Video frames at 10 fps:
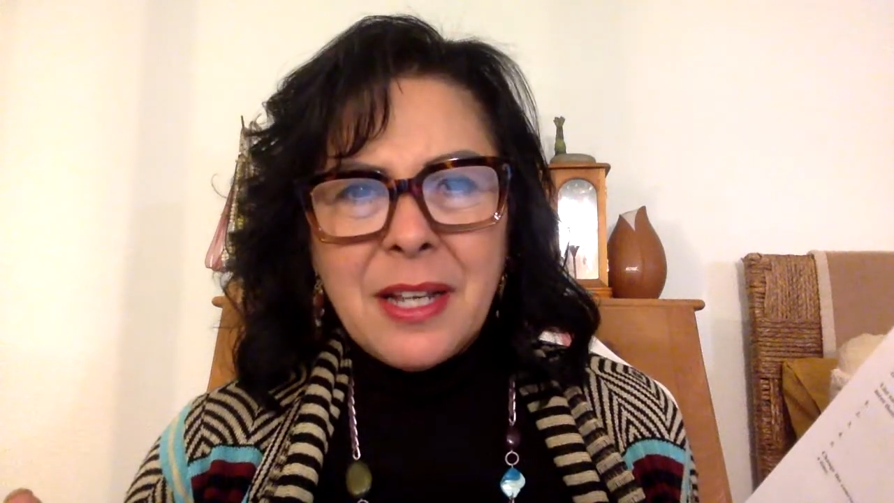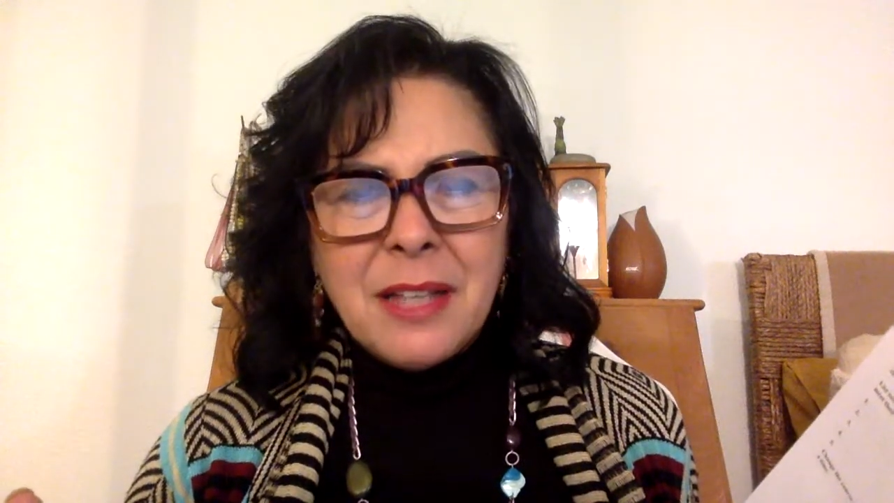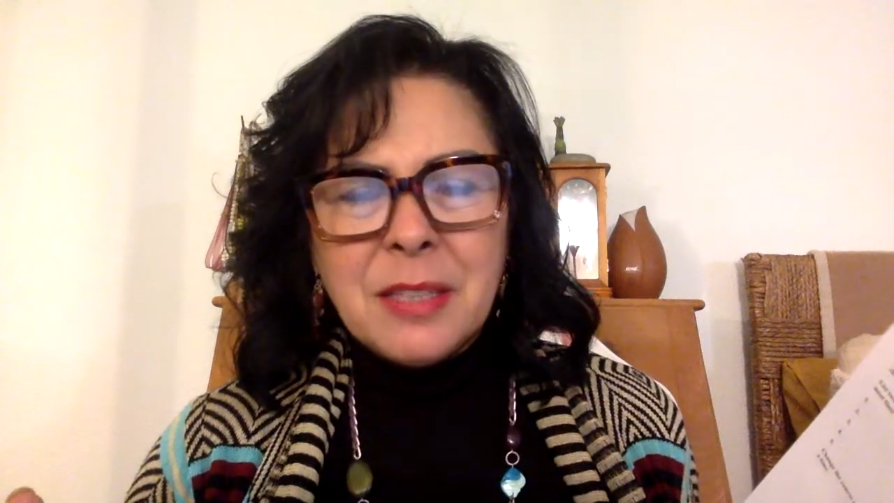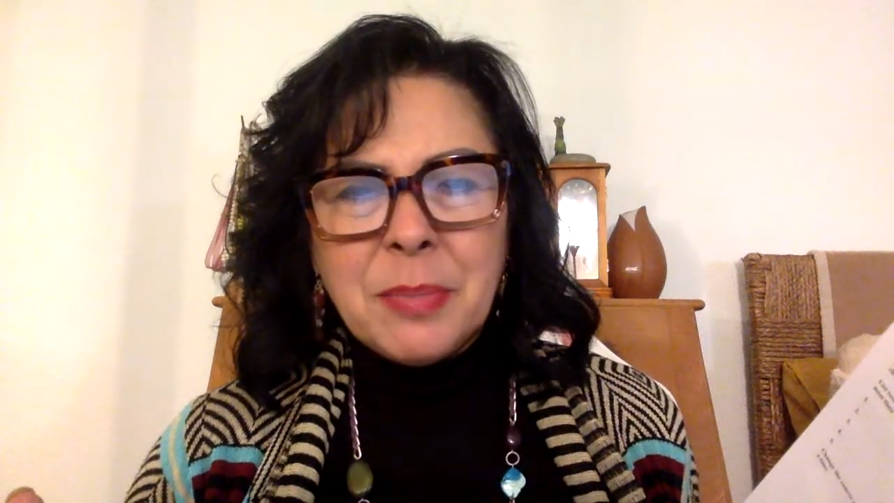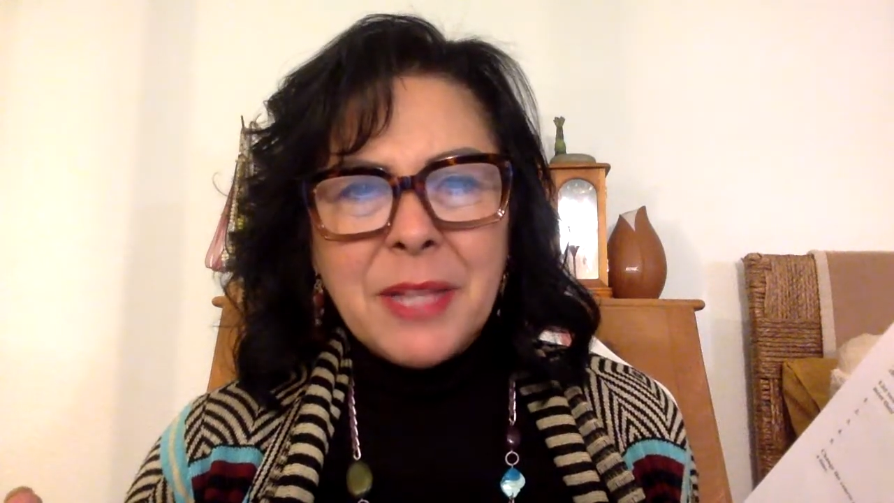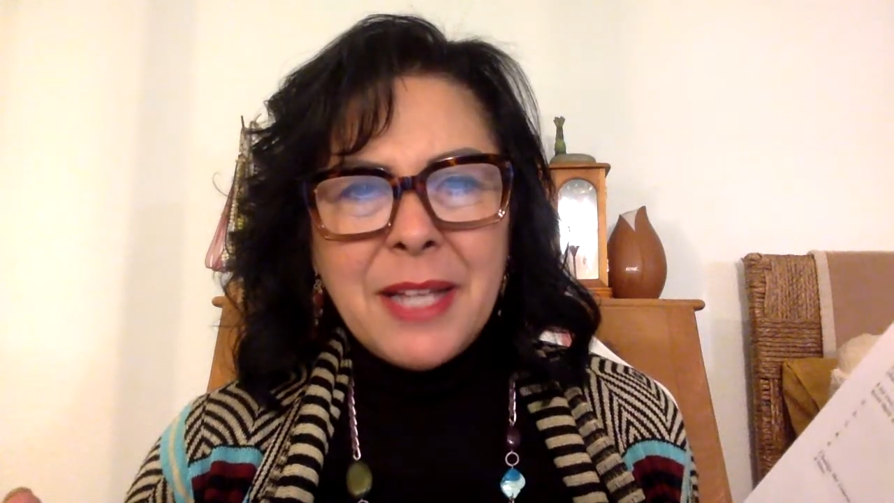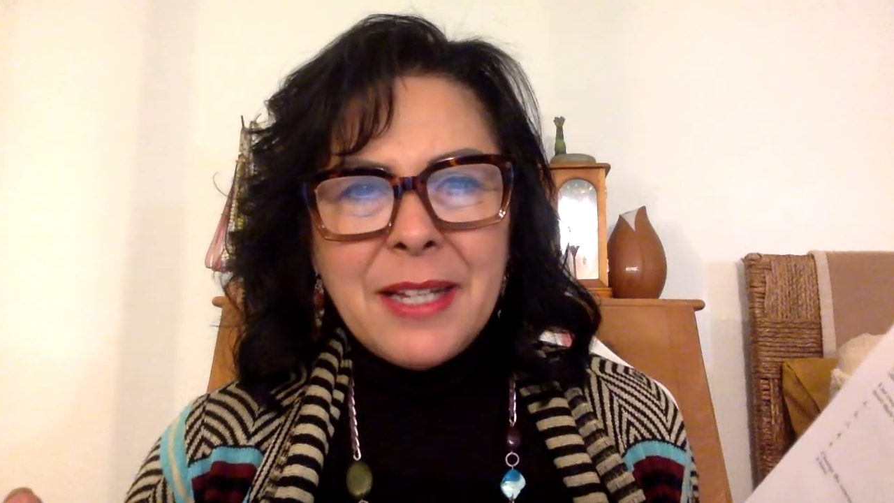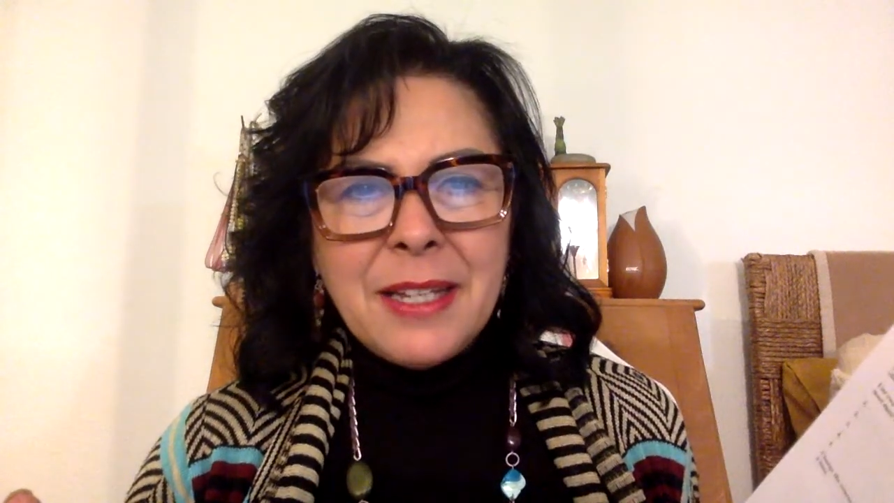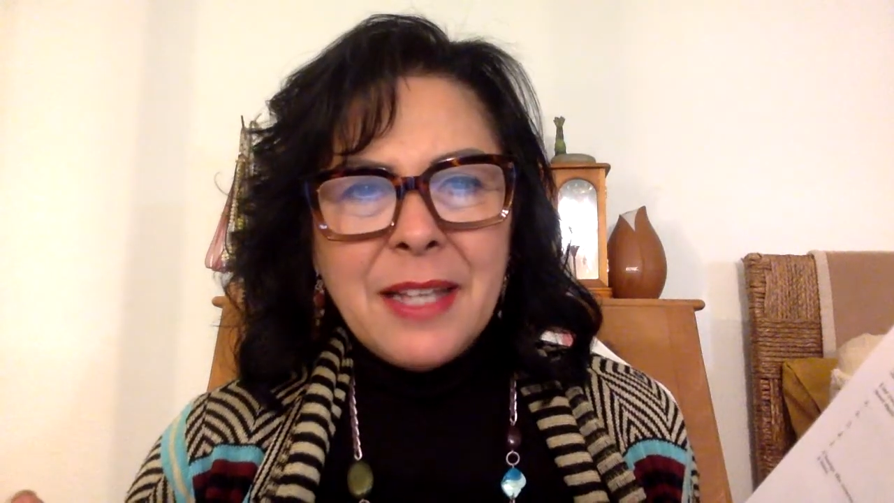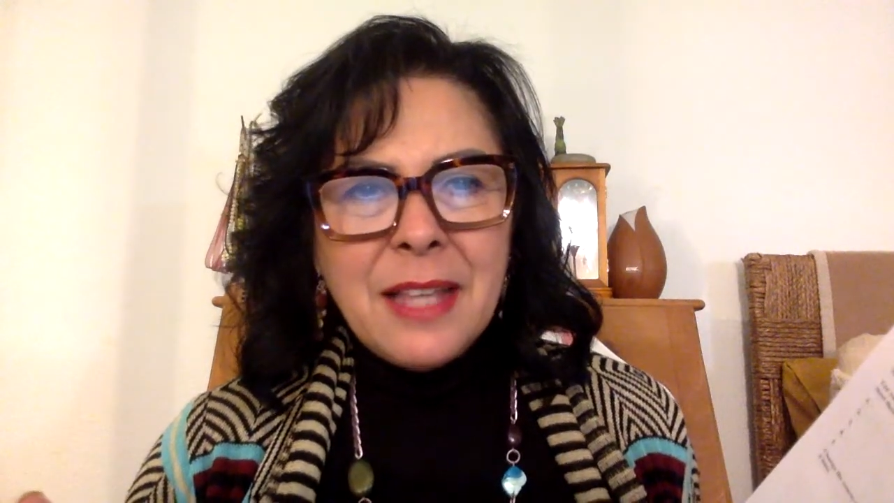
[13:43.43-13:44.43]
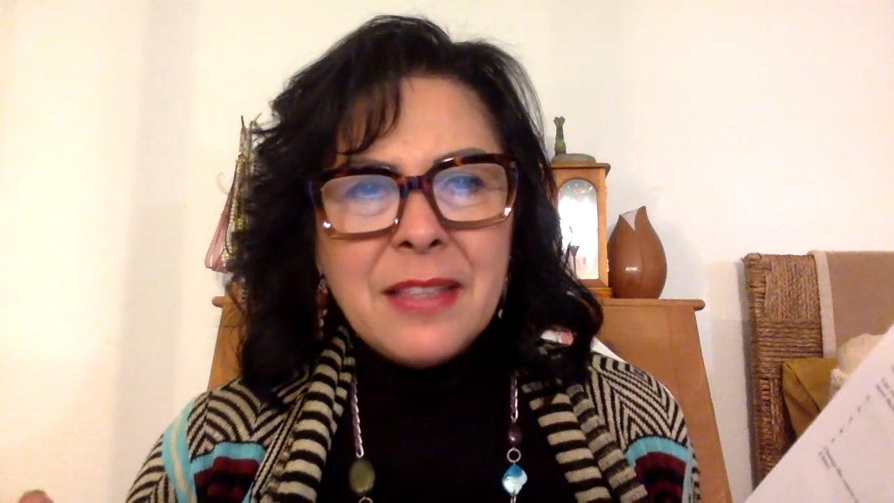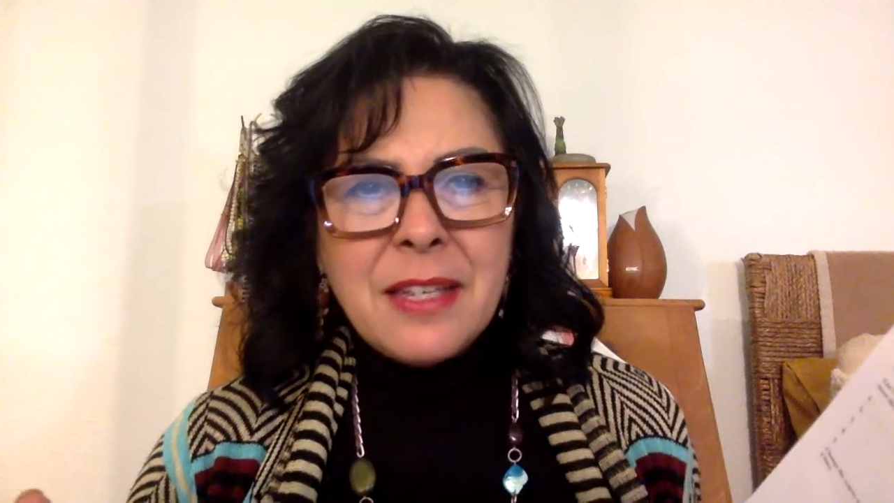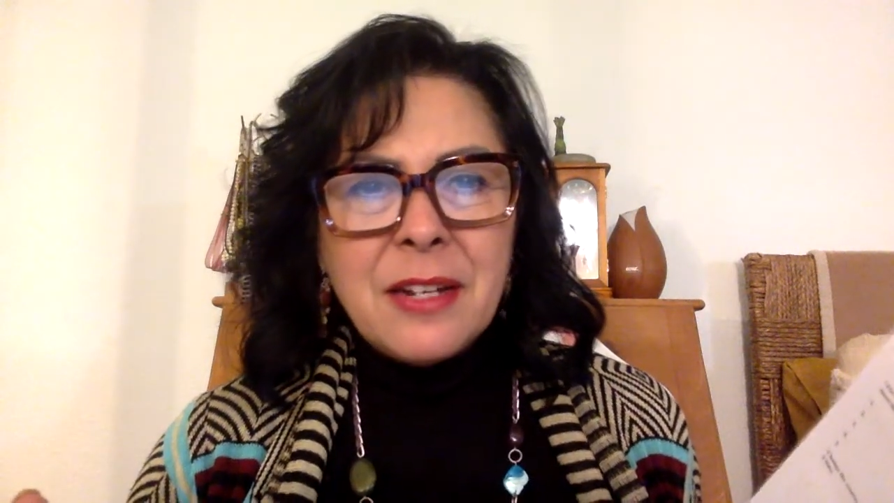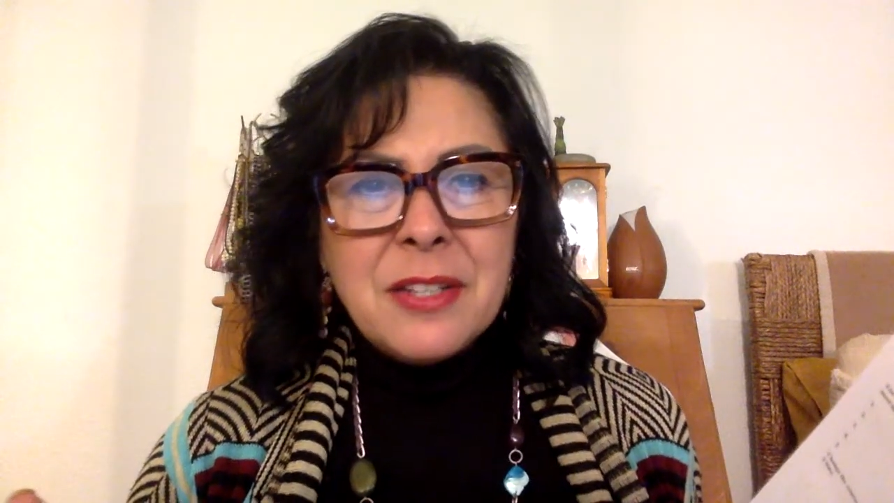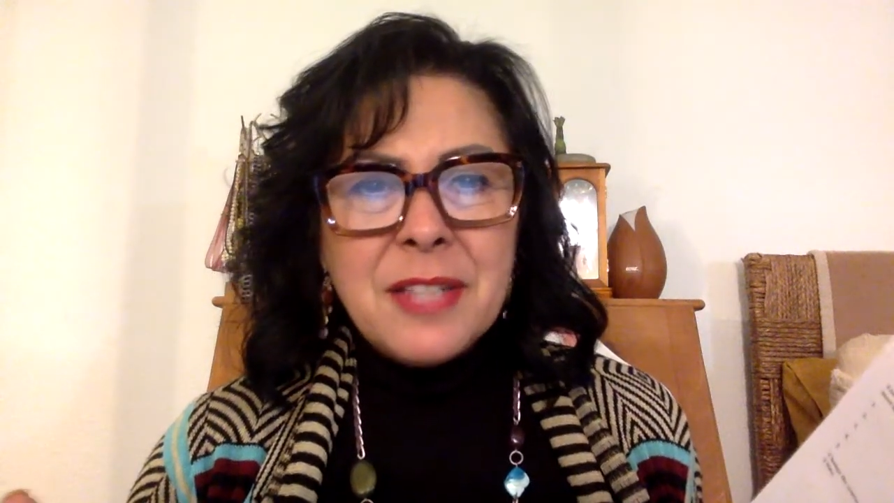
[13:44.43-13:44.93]
on the planet
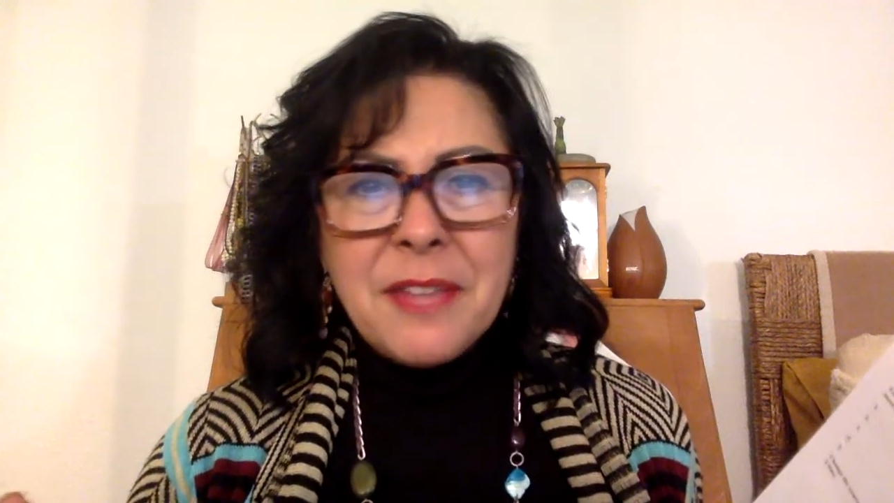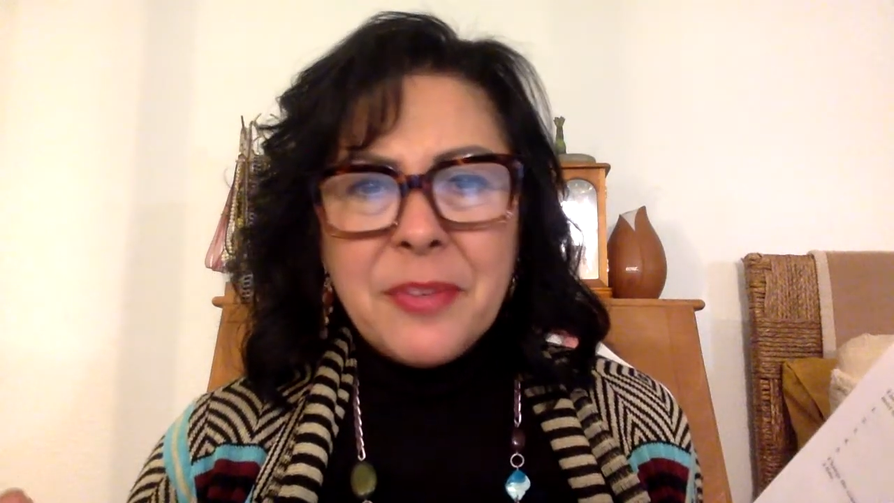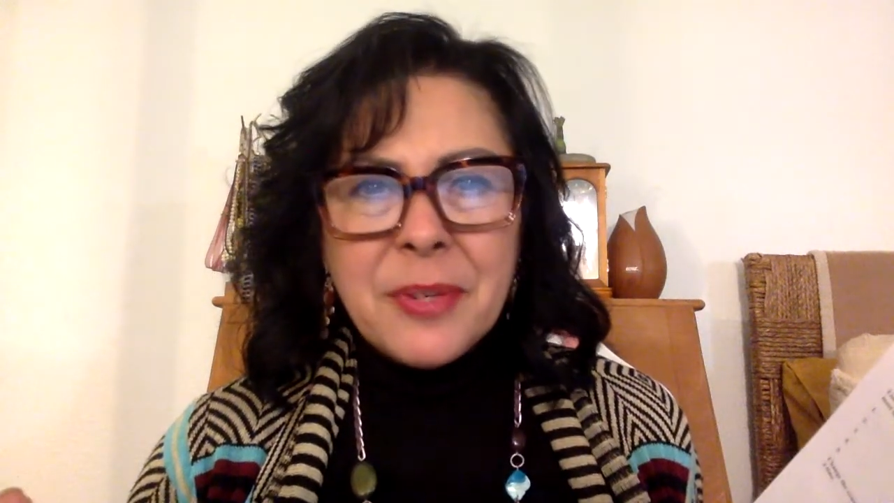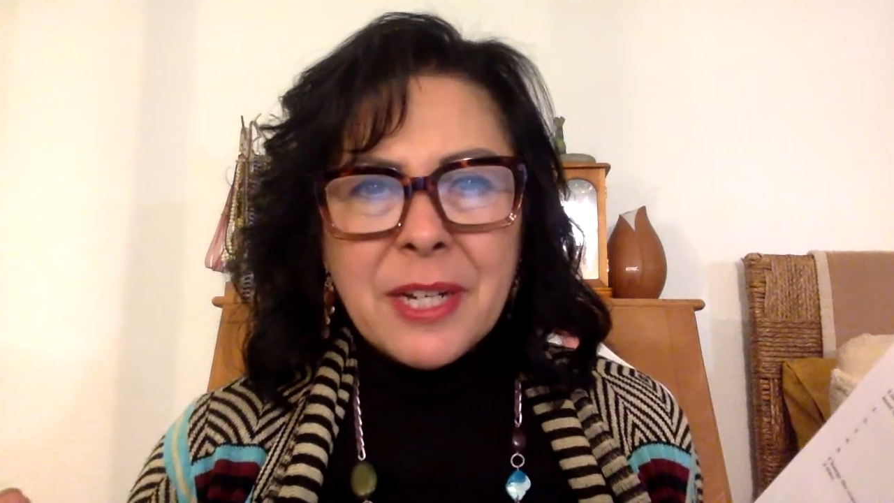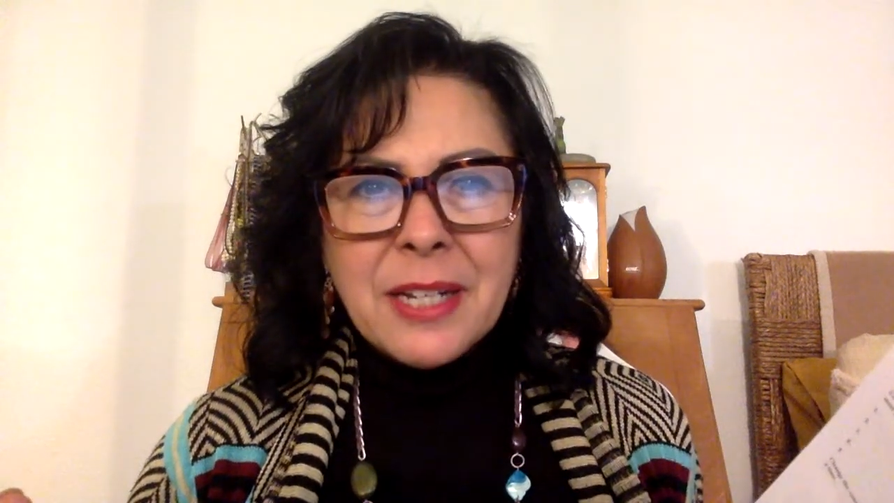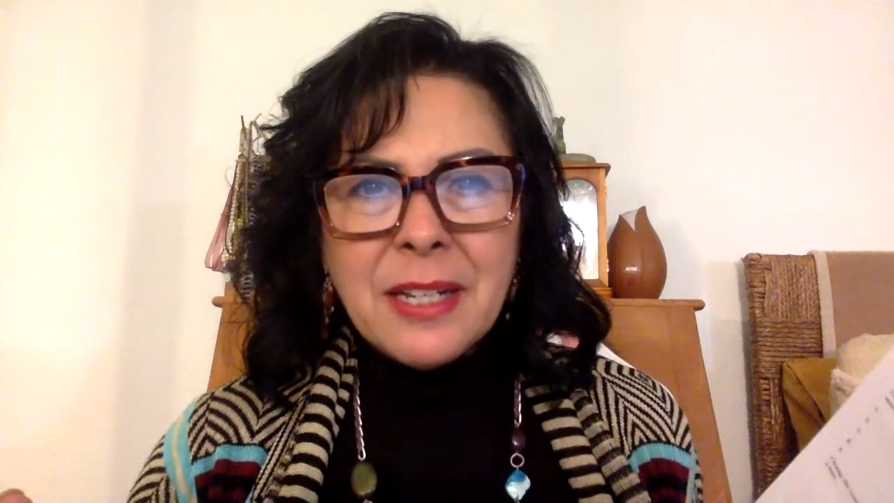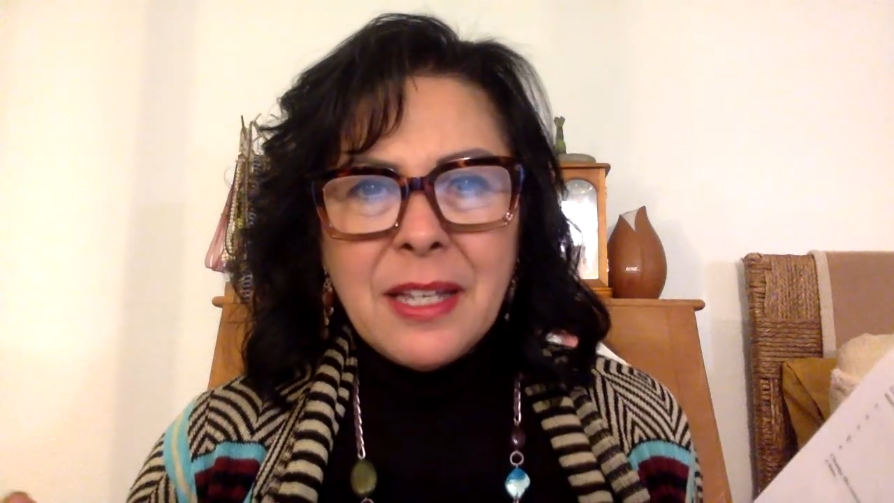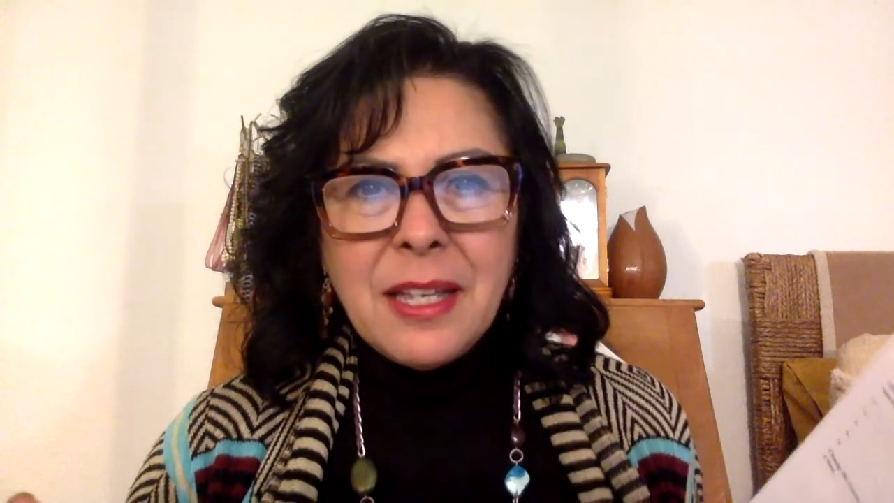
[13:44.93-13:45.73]
that are suffering.